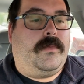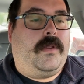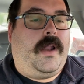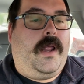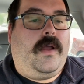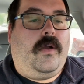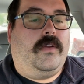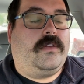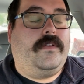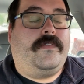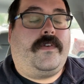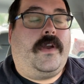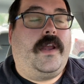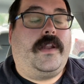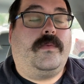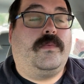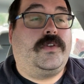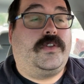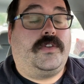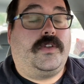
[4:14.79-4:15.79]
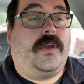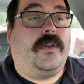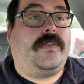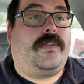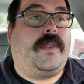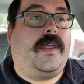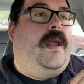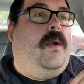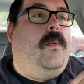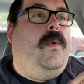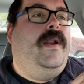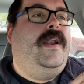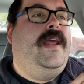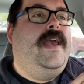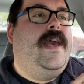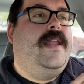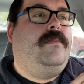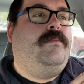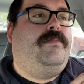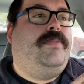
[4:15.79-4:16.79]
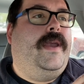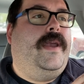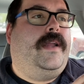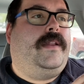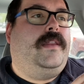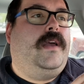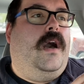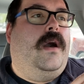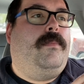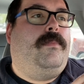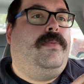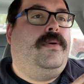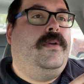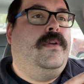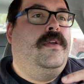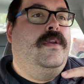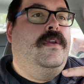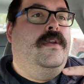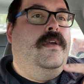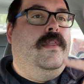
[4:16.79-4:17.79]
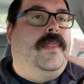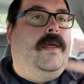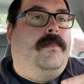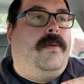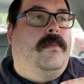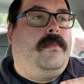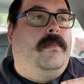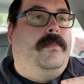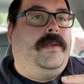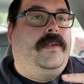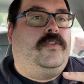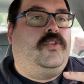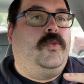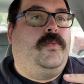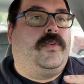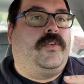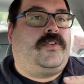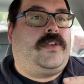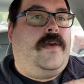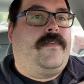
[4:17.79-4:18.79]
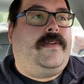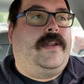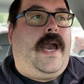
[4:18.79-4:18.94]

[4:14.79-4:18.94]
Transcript: They're not hard to find, which is a good thing. I went ahead and picked up the Bumblebee Super 7.